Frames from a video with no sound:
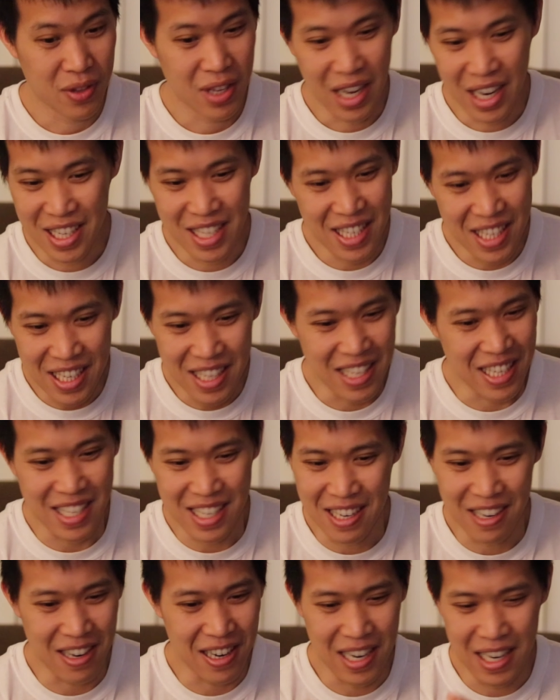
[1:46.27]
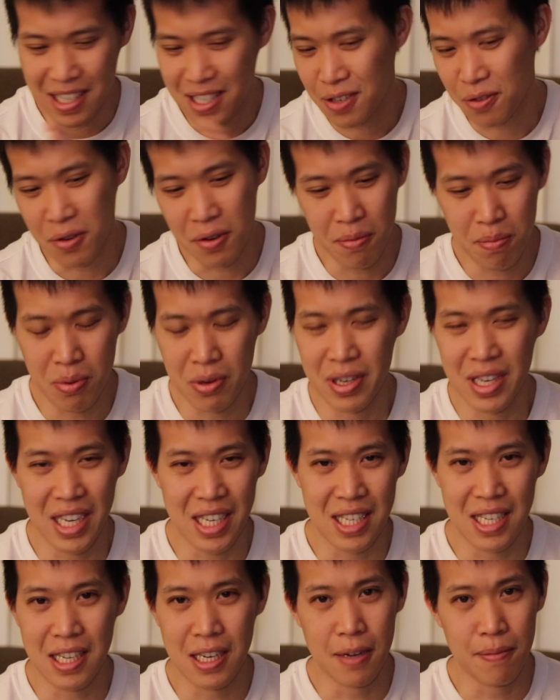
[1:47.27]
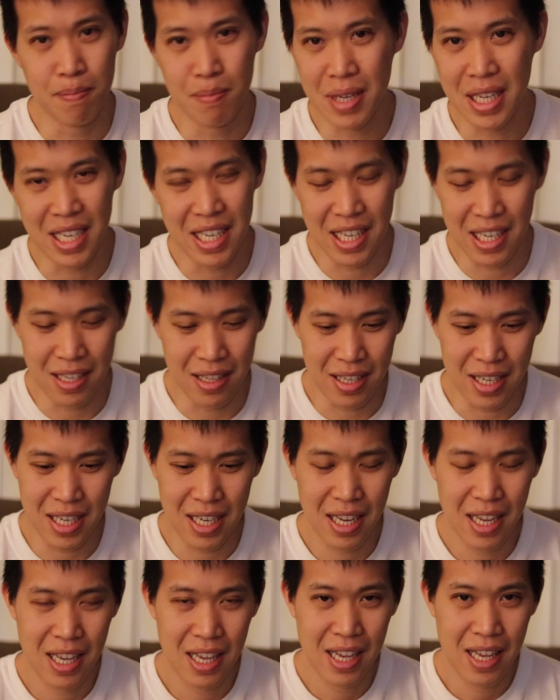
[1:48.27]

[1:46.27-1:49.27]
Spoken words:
I see this car, I sort of predict it immediately.